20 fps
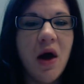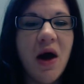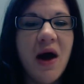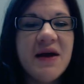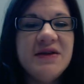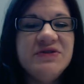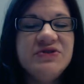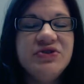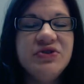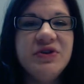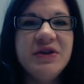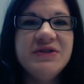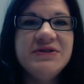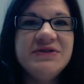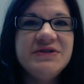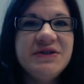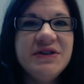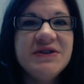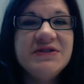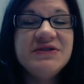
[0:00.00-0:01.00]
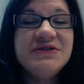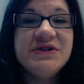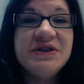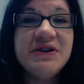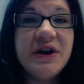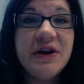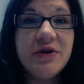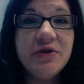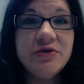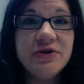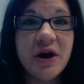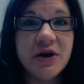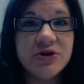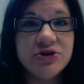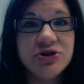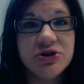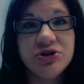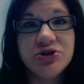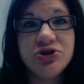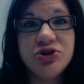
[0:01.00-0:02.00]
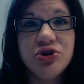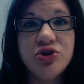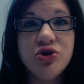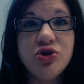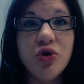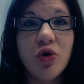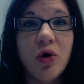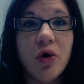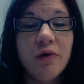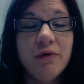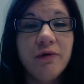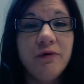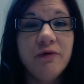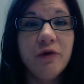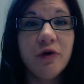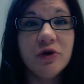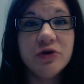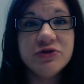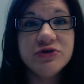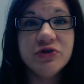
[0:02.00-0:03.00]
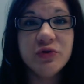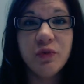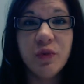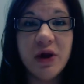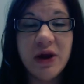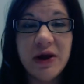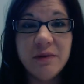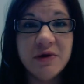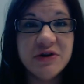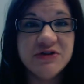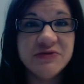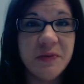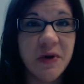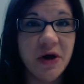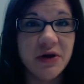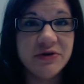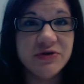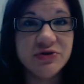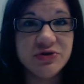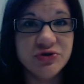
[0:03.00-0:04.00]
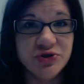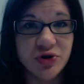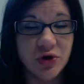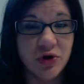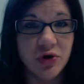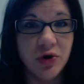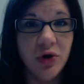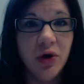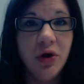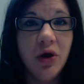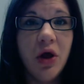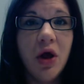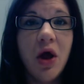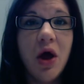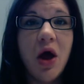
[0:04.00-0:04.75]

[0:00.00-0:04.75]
Hi students, this is an introduction to your first reading response journal.